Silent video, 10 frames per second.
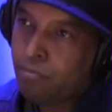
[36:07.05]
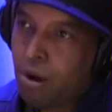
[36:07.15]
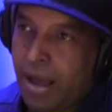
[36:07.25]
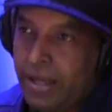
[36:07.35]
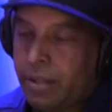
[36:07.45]

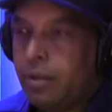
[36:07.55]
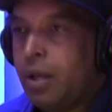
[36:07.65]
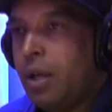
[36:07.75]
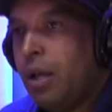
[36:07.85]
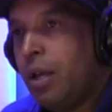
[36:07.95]
Brian
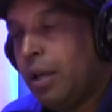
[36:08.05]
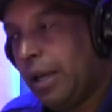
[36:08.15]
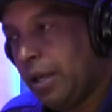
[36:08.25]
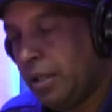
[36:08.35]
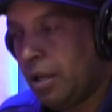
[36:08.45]

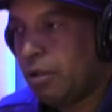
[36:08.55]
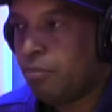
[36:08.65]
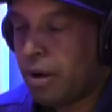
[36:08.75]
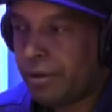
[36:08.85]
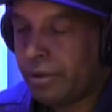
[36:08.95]
and the other
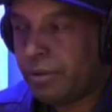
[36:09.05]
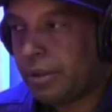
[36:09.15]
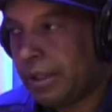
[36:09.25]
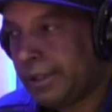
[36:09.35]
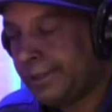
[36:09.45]
brother,
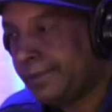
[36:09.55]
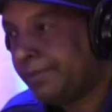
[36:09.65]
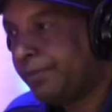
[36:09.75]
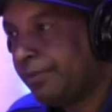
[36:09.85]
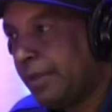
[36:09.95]

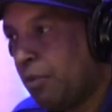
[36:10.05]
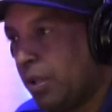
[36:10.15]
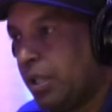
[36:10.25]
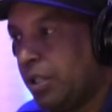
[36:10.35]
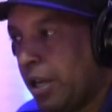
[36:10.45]
um, they
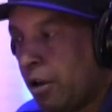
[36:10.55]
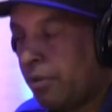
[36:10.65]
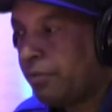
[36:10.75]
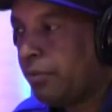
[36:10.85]
went to jail.